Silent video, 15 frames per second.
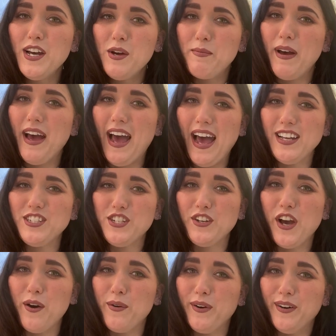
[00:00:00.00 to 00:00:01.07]
But as you
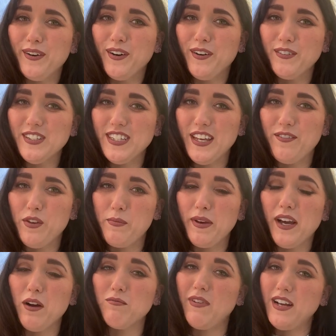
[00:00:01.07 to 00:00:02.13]
go on, obviously if you
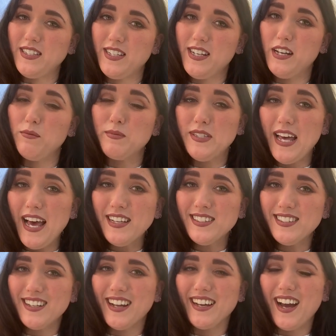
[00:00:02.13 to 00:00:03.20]
become resin
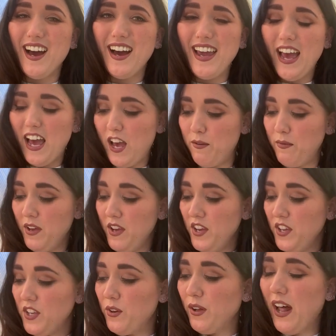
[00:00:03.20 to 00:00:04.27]
obsessed like I am,
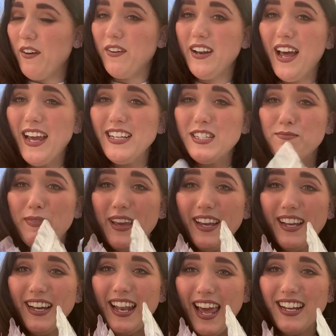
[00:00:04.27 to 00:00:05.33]
you'll have a nice
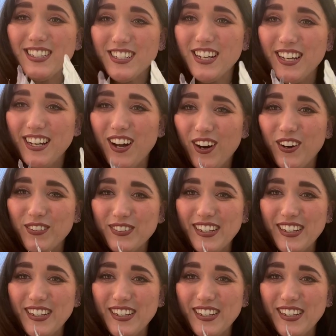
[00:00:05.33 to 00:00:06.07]
big collection of